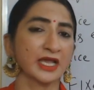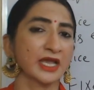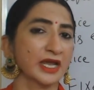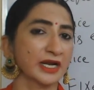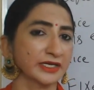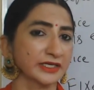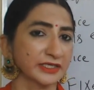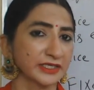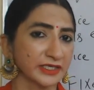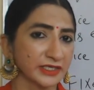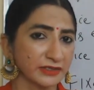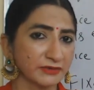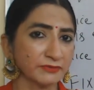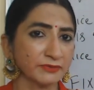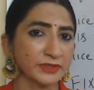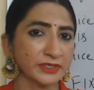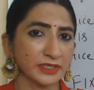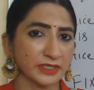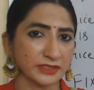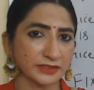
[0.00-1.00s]
And here
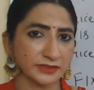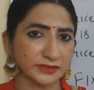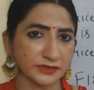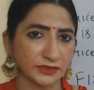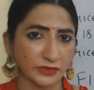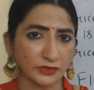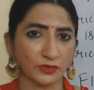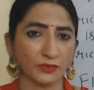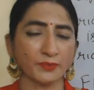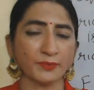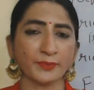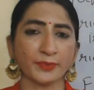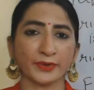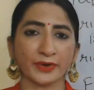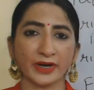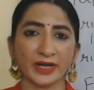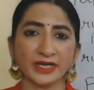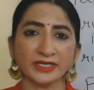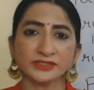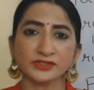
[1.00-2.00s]
we assume
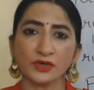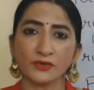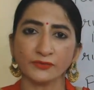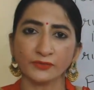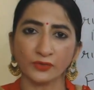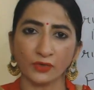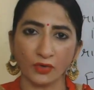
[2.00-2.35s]
price of